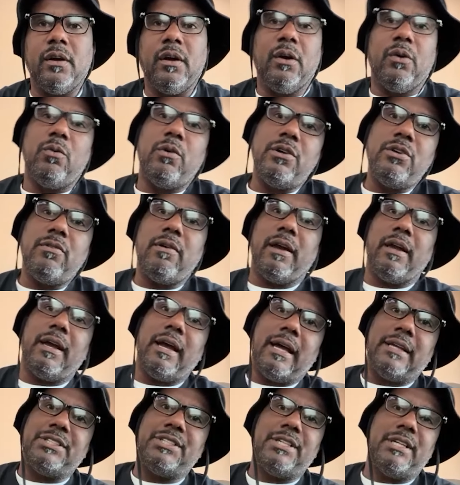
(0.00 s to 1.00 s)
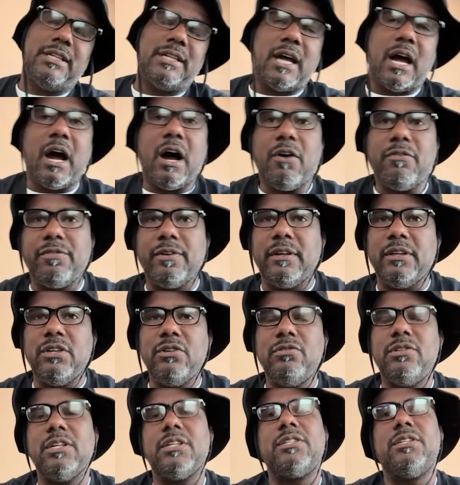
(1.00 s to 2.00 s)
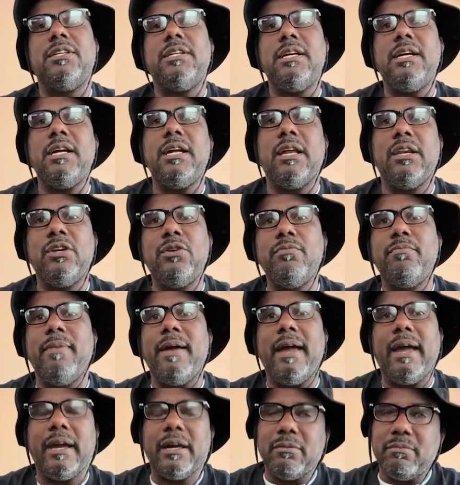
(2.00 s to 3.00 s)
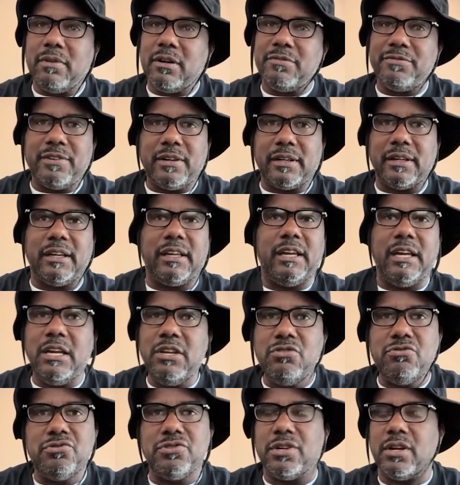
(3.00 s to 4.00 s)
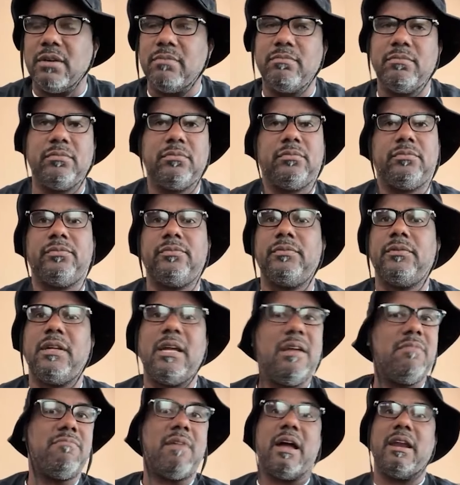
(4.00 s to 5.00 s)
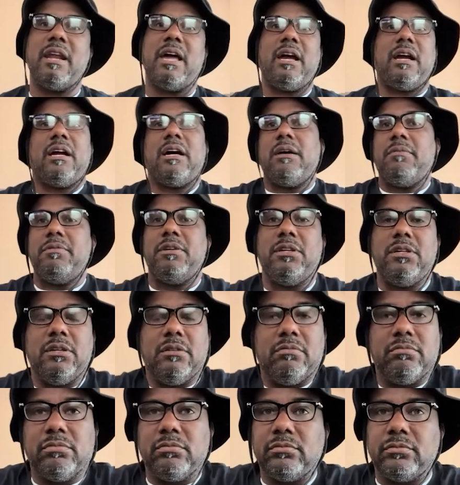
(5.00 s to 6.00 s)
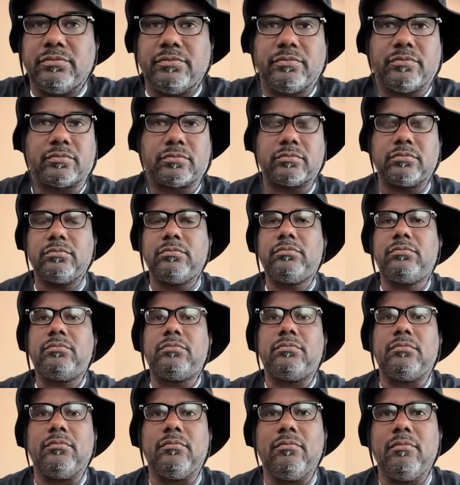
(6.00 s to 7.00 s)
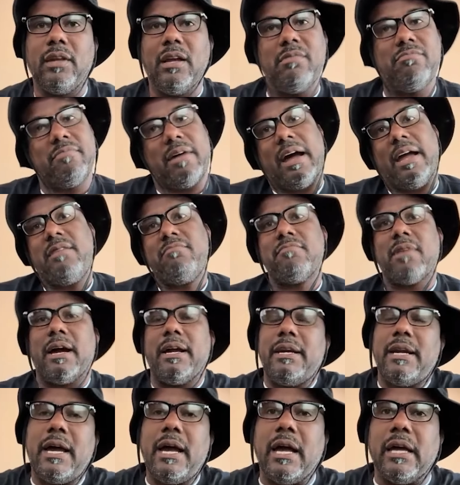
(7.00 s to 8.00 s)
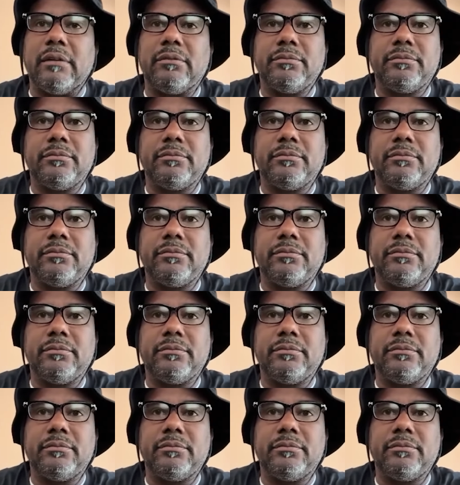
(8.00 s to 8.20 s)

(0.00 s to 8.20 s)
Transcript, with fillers: When you ain't got shit to offer and you just need and you begging a motherfucker to give you something, it might not come to you. It might, might not.